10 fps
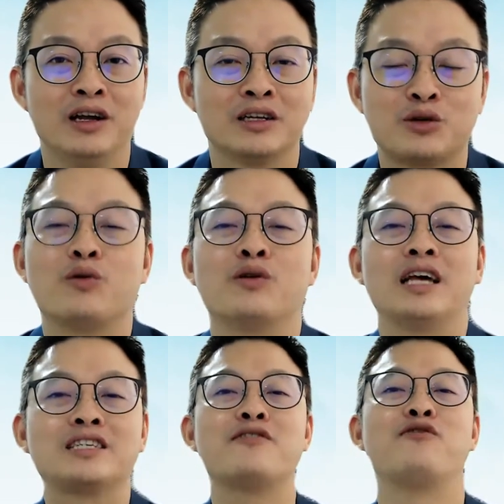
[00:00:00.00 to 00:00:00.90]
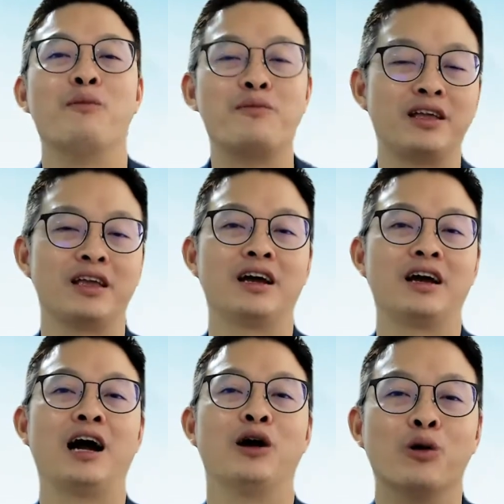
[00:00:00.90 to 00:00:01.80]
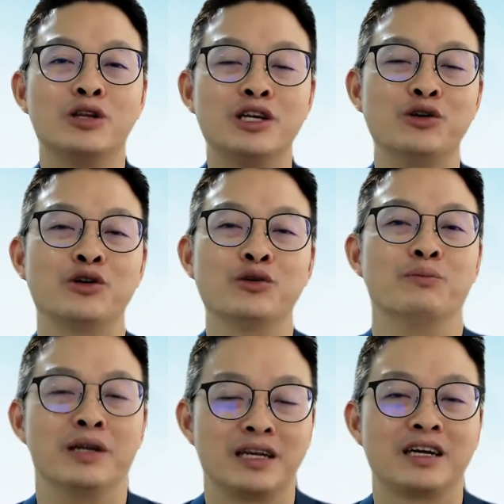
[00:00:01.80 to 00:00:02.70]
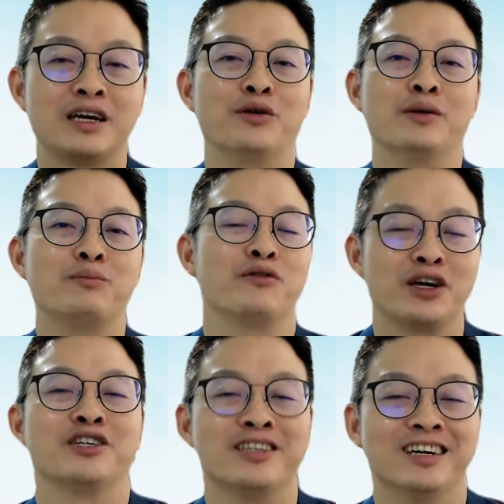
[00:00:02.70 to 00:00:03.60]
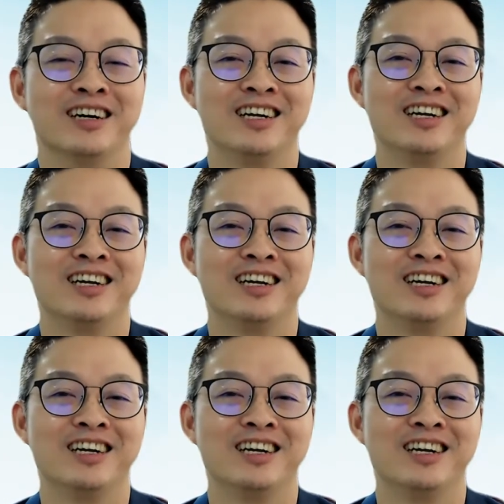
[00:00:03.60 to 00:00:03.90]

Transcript: So let's say for me, I only recruit mid-career professional.